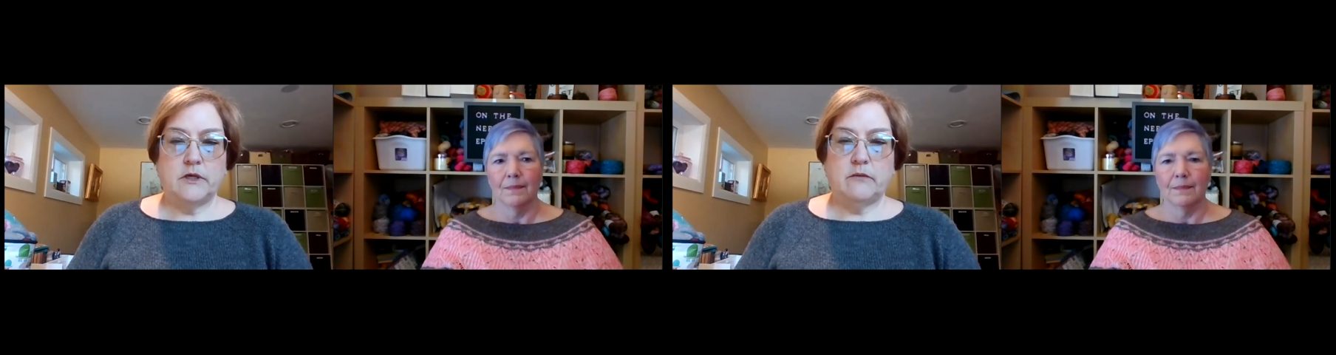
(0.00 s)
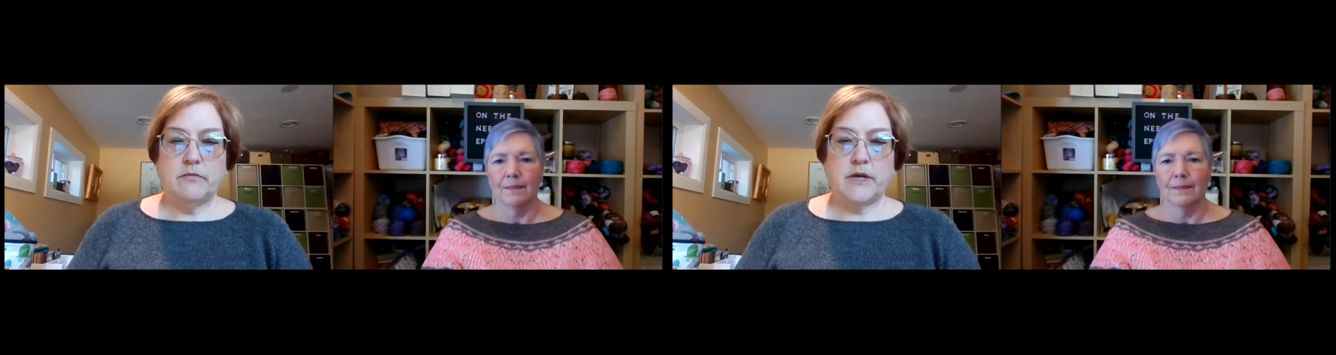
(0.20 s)

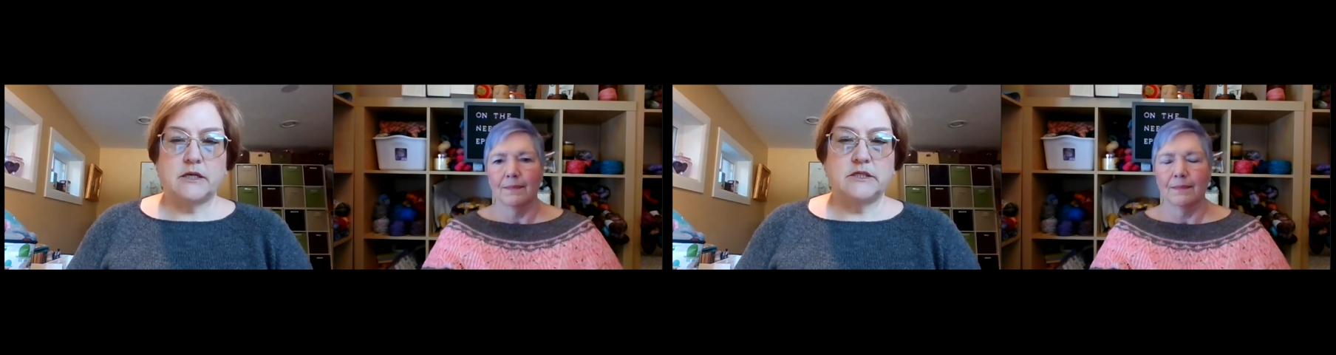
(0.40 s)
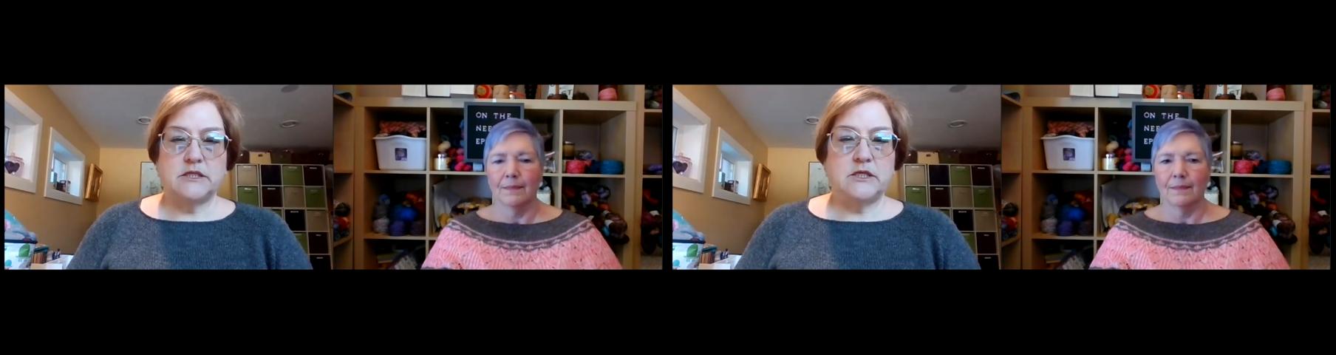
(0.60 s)
Speaker 1: Get
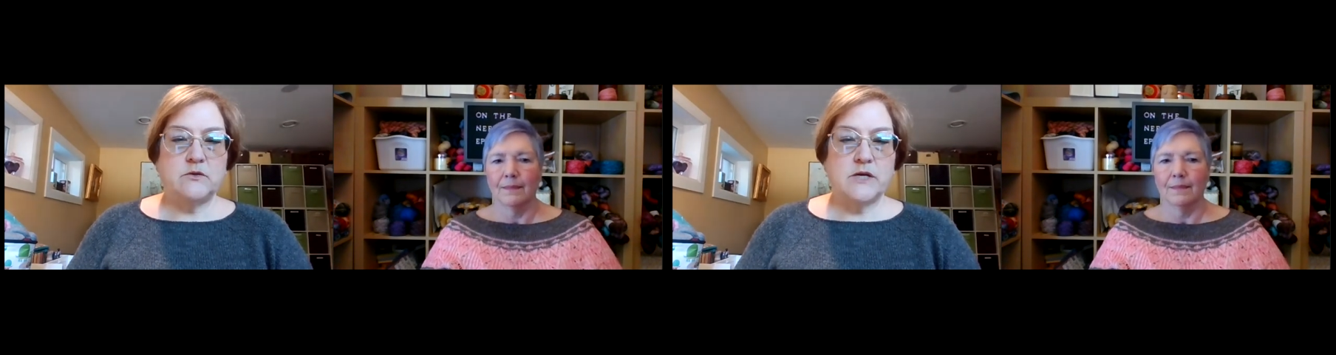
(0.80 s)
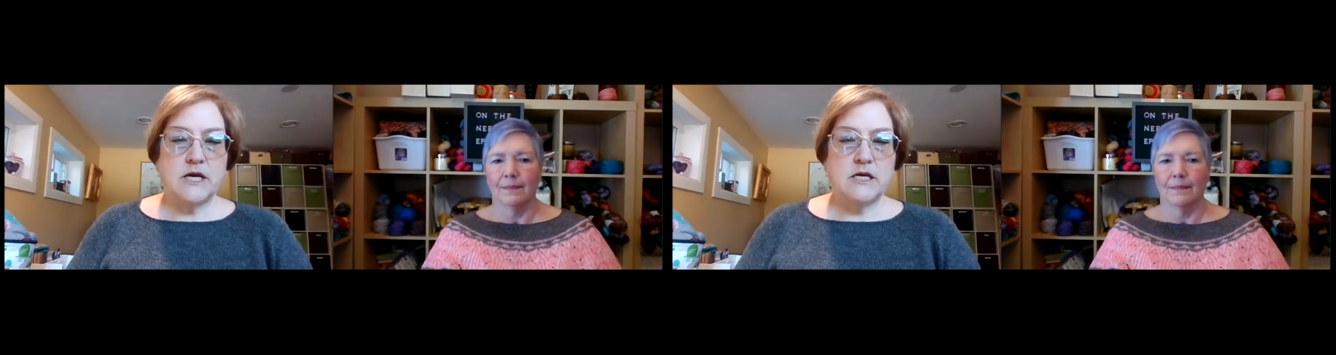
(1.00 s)
back to
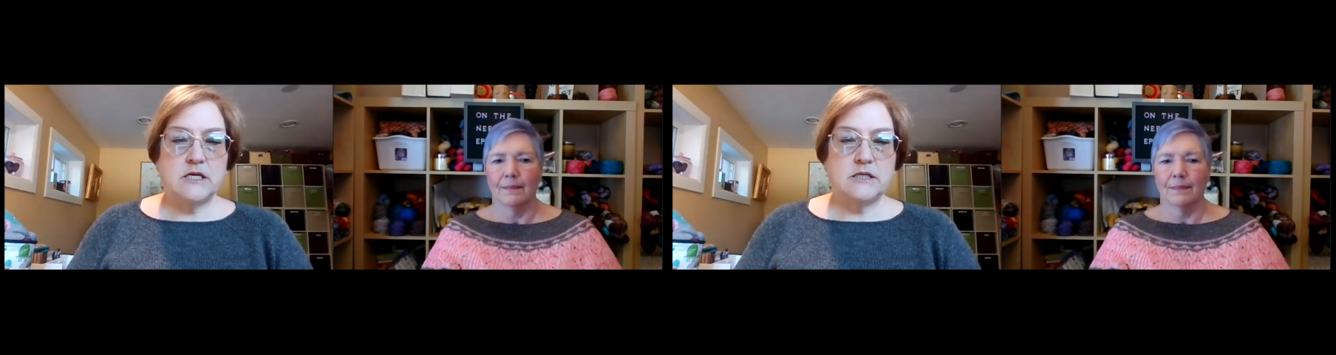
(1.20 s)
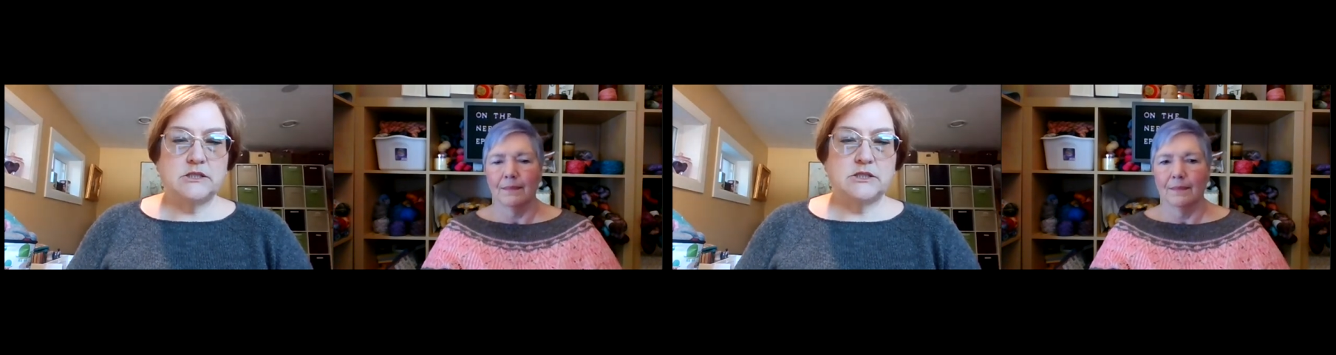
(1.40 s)
you
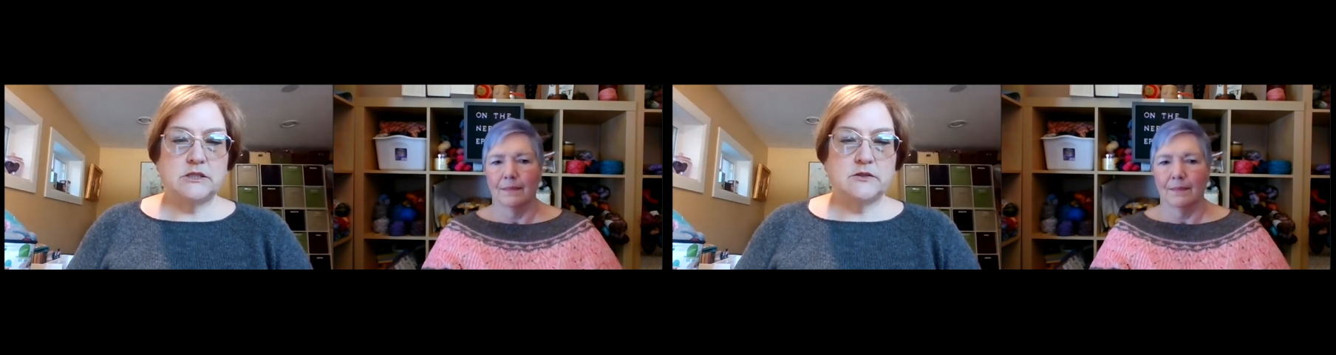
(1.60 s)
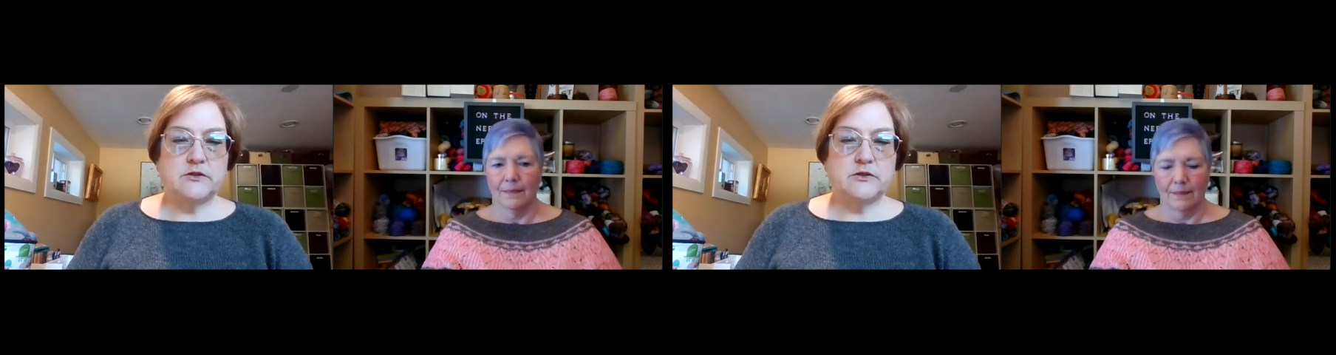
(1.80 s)
guys,
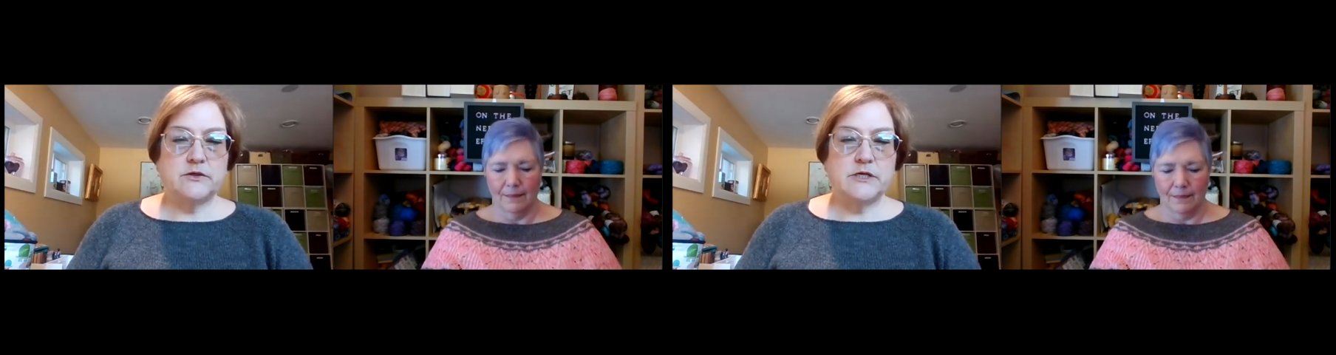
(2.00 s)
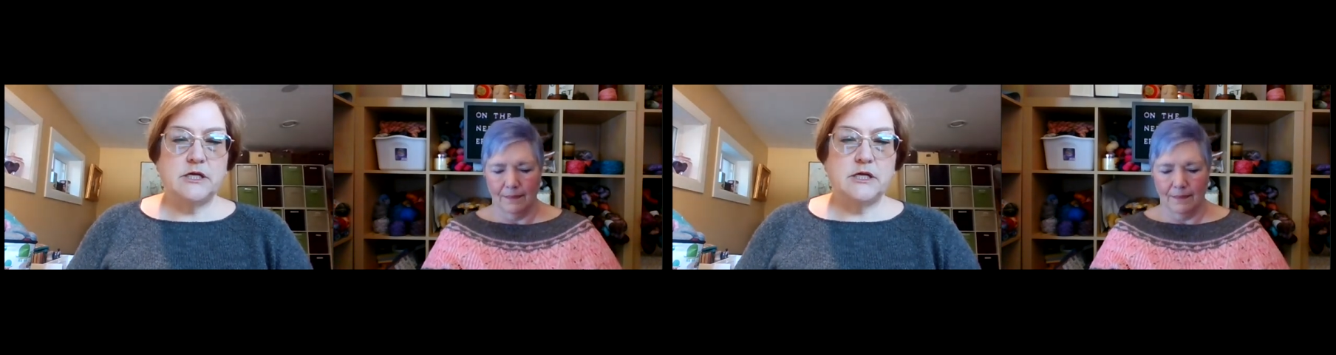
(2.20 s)
share
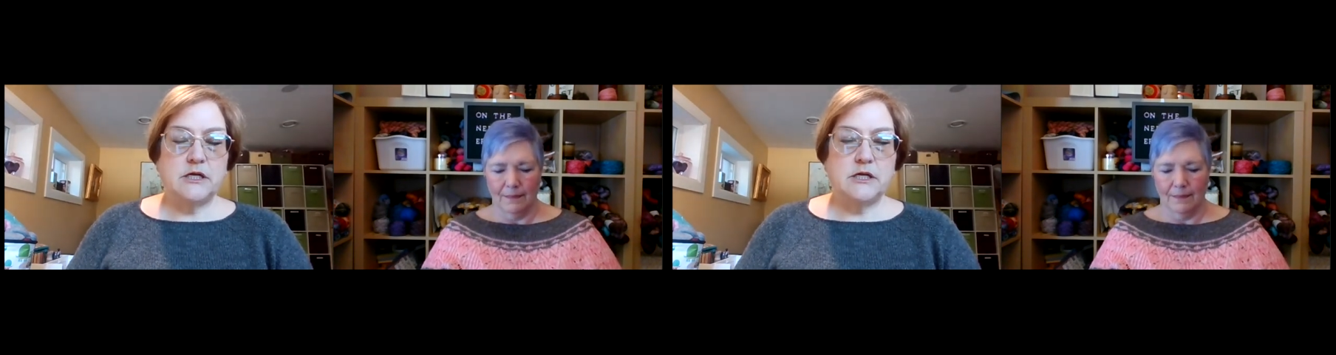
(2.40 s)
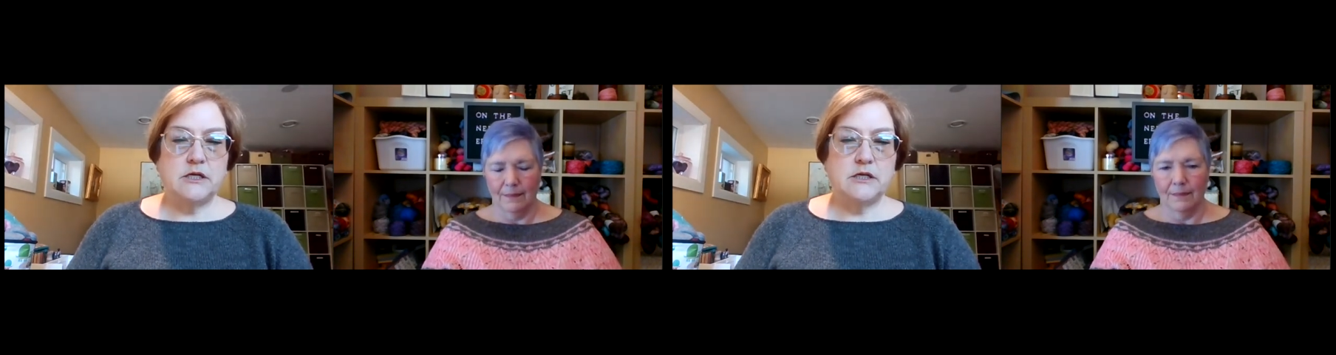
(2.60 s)

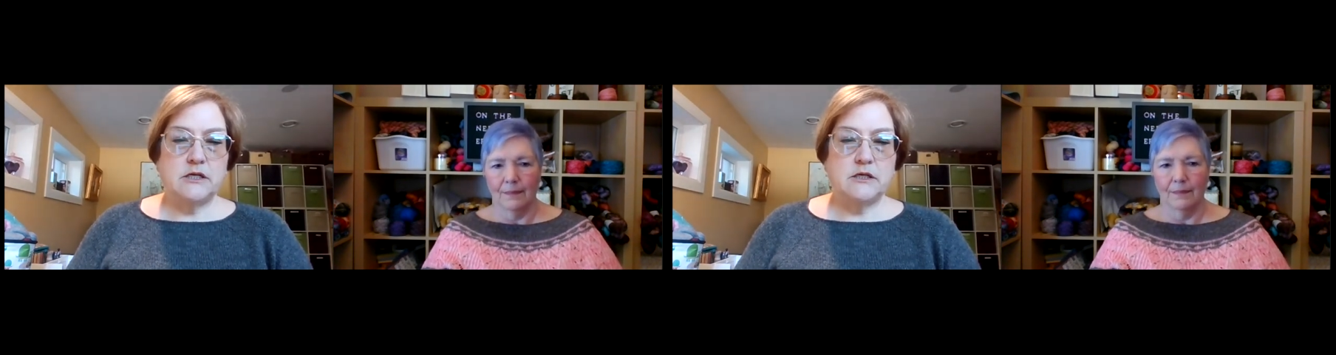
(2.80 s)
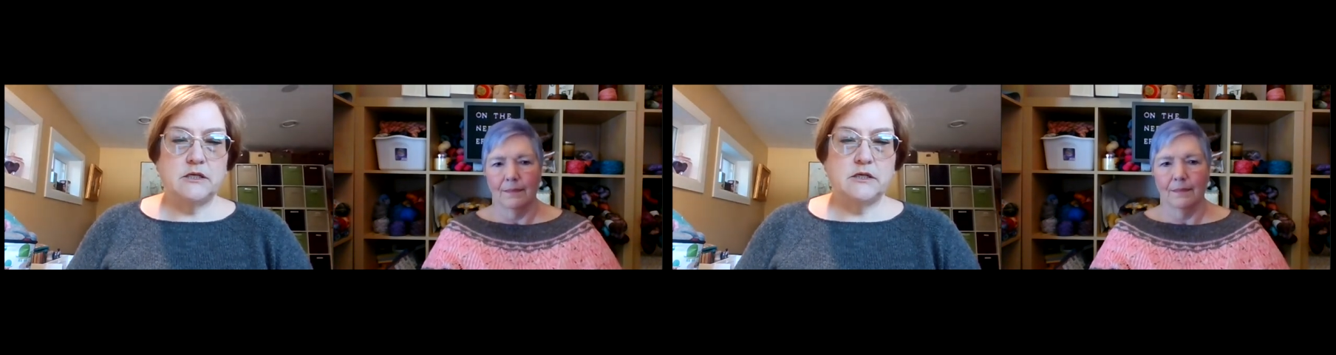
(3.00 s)
screen.